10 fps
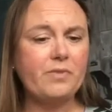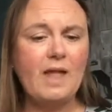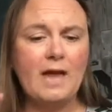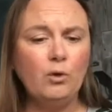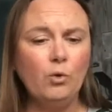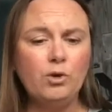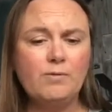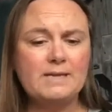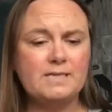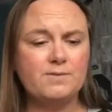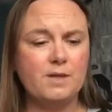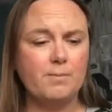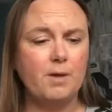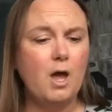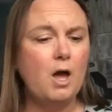and all the rest of
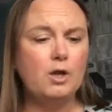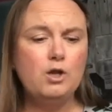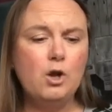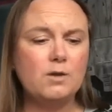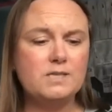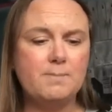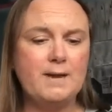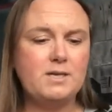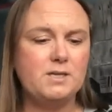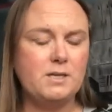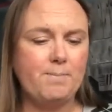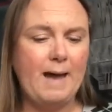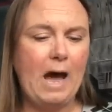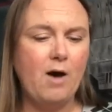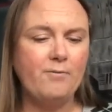them, not to mention the
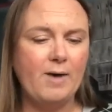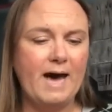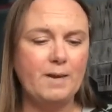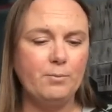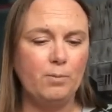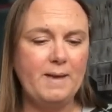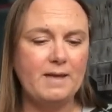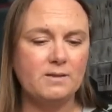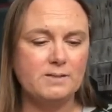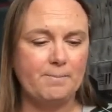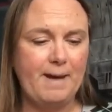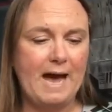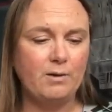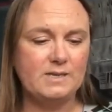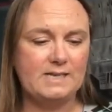powerful animal pills and
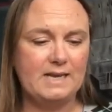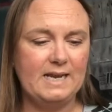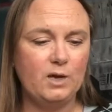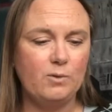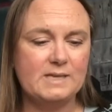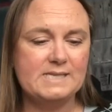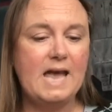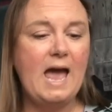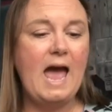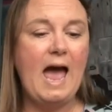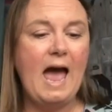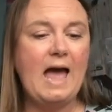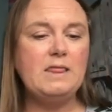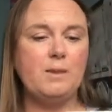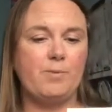powders and liquids
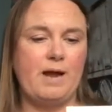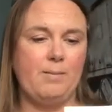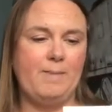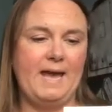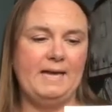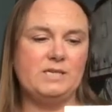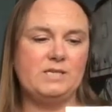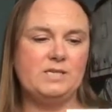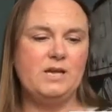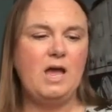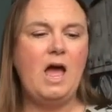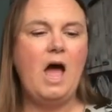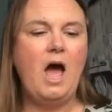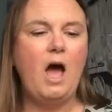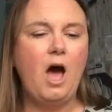and the brown paint.
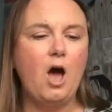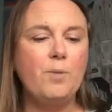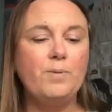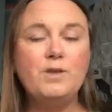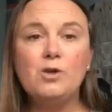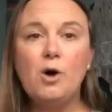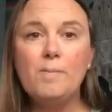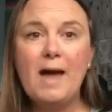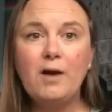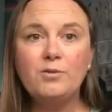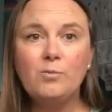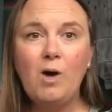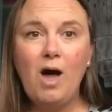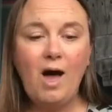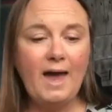"Open your mouth
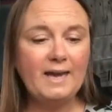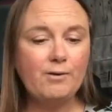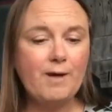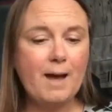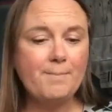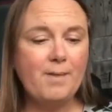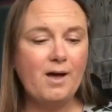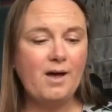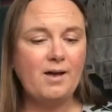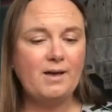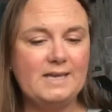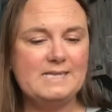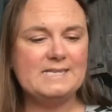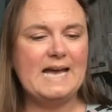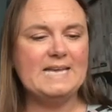wide, Grandma,"
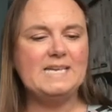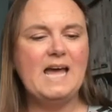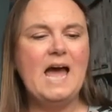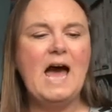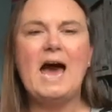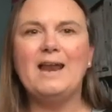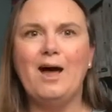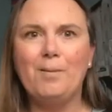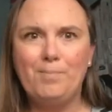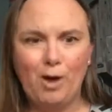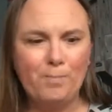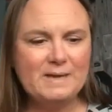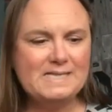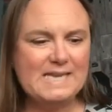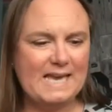said, "and I'll pop
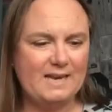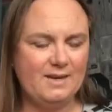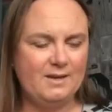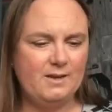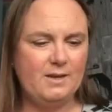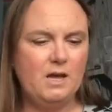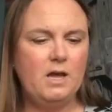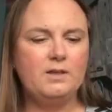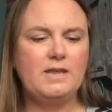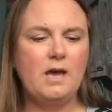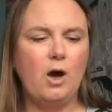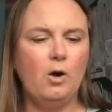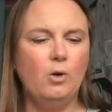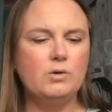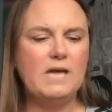it in." The
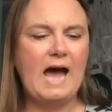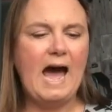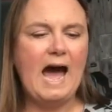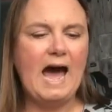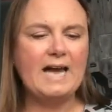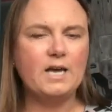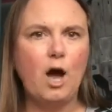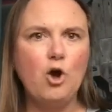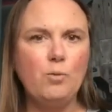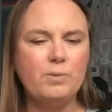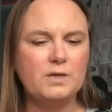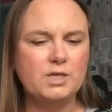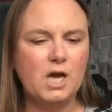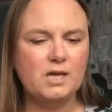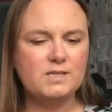old hag opened
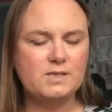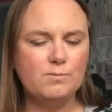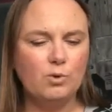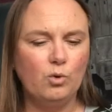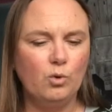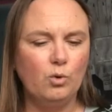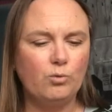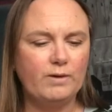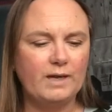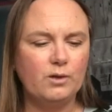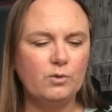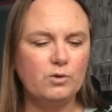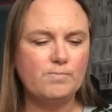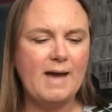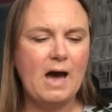her small
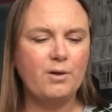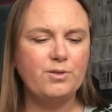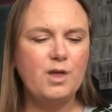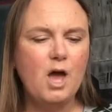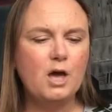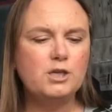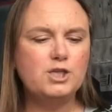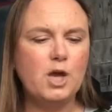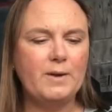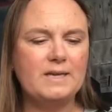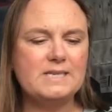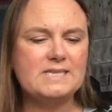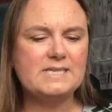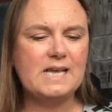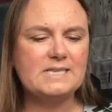wrinkled mouth, showing
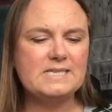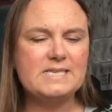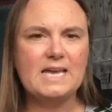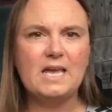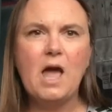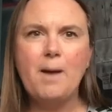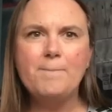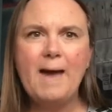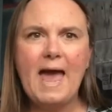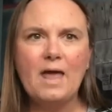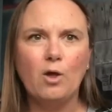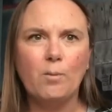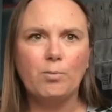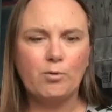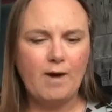disgusting pale
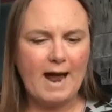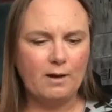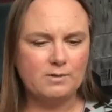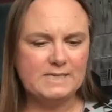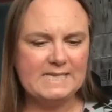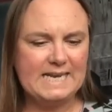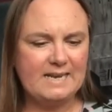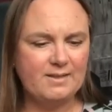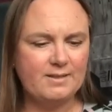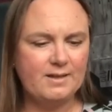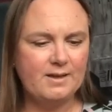brown teeth.